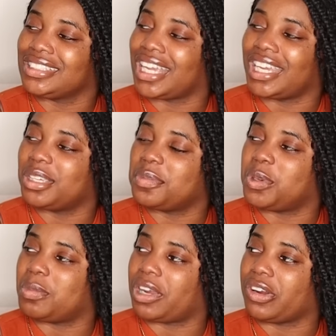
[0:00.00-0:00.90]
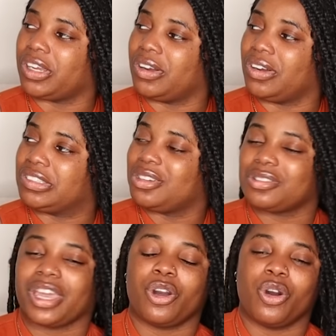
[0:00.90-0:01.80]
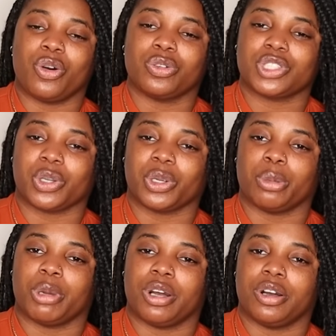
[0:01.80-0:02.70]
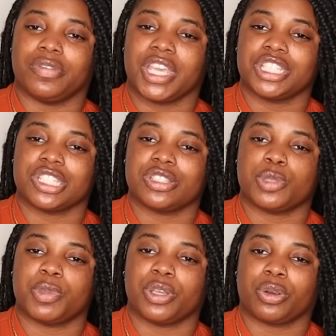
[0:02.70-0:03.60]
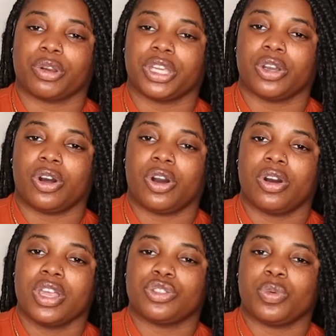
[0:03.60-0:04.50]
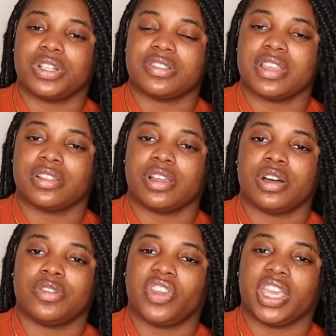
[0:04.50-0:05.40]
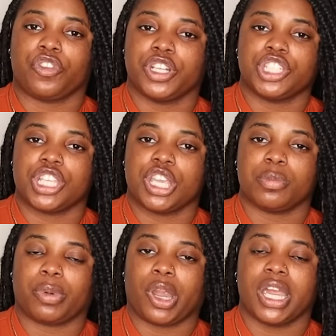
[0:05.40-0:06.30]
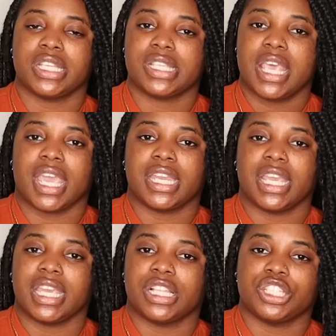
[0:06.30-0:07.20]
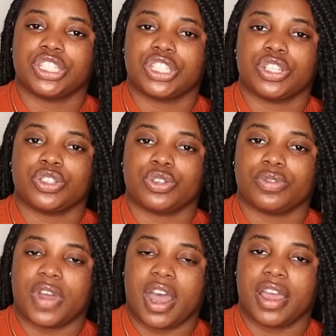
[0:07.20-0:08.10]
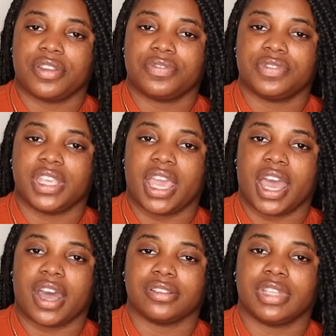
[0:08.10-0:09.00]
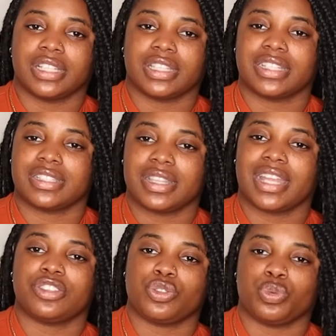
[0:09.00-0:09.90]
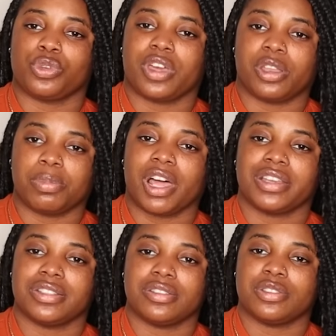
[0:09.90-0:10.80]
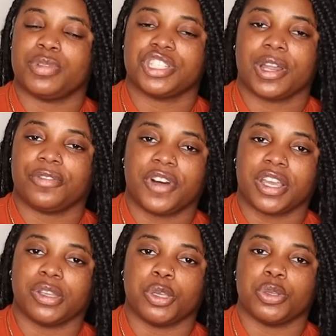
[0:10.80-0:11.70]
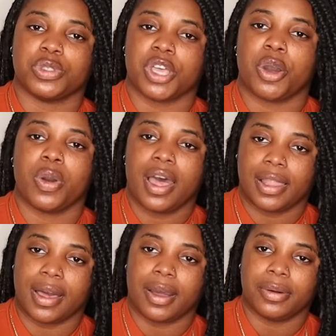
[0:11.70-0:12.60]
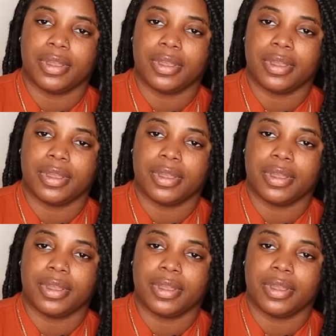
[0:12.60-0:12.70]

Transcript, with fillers: I was like, I ain't giving you my Creole. You know that whole term of Haitians speak Creole to the ones they love, French to impress, and English to survive? Yeah, that that's that's the rule that applies to this, bitch. I don't fucking know you, so hello.